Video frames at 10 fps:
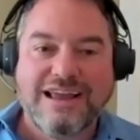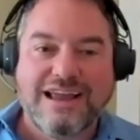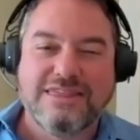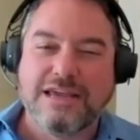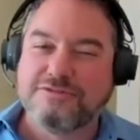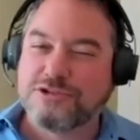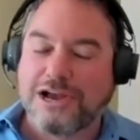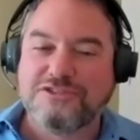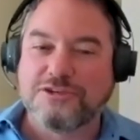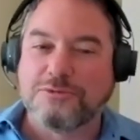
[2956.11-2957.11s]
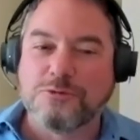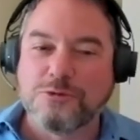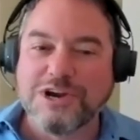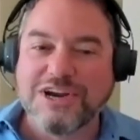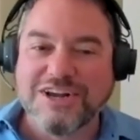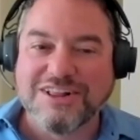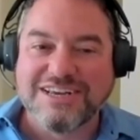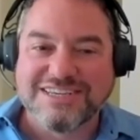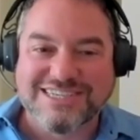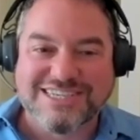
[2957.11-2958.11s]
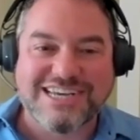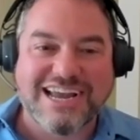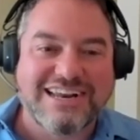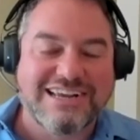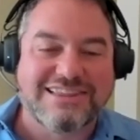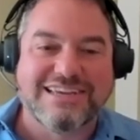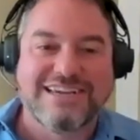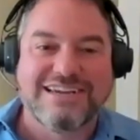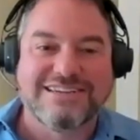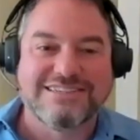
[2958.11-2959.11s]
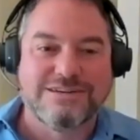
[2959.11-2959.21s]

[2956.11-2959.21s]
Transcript: And they've tried some really shady things.